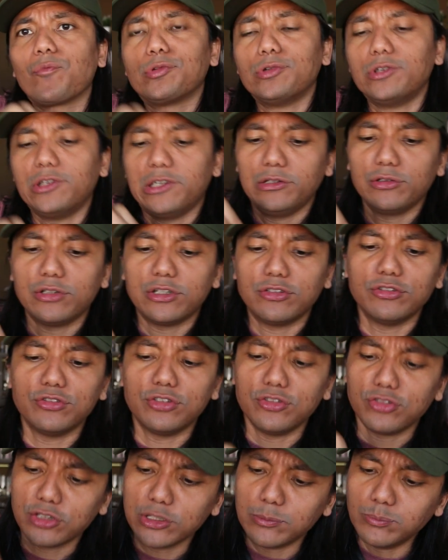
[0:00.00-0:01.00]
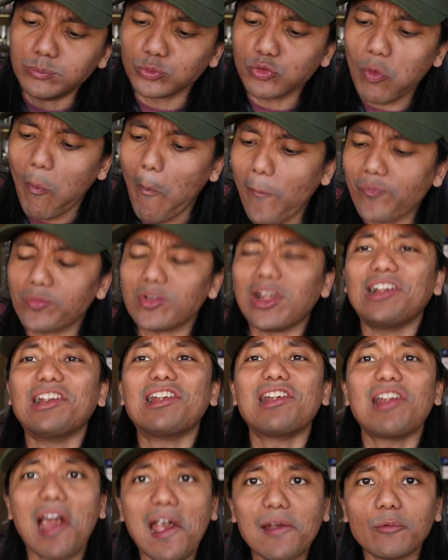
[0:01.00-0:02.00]
the education system. I
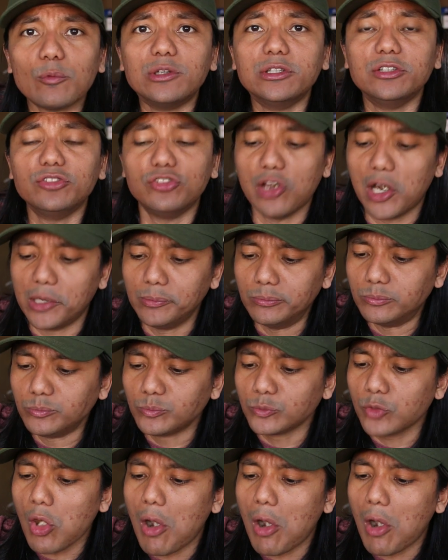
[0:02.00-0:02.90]
like what he's done.